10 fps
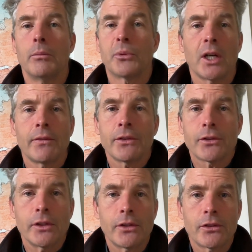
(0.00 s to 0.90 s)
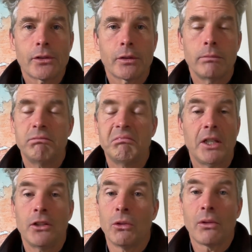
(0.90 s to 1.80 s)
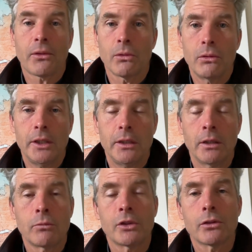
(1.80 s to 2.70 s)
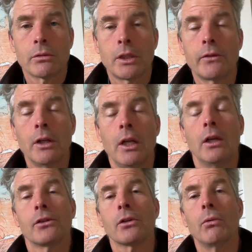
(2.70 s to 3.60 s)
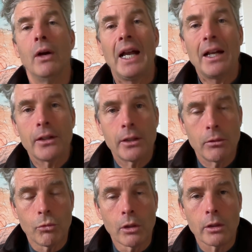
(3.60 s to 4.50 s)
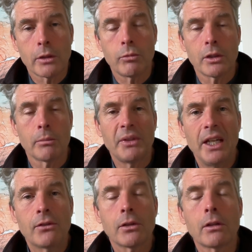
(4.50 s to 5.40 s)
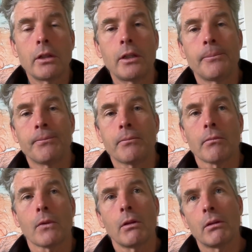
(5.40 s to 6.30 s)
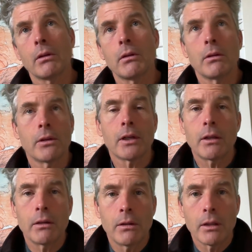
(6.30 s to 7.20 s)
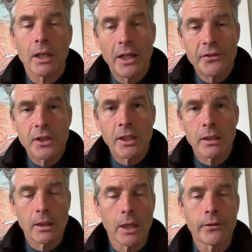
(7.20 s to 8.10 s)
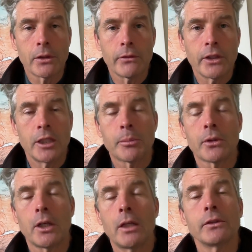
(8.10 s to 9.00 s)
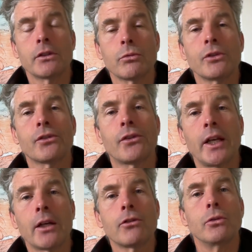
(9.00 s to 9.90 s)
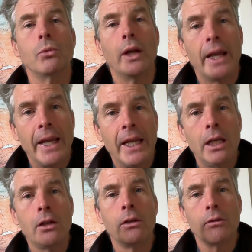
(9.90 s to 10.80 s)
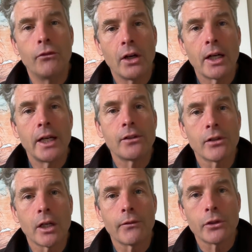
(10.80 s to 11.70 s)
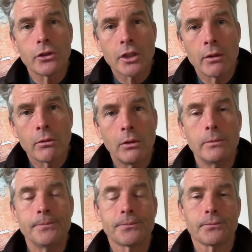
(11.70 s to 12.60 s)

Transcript: Provinces had no authority, none whatsoever. So how did it work? Well, basically, the lieutenant governor of any province was there to aid and advise the governor general.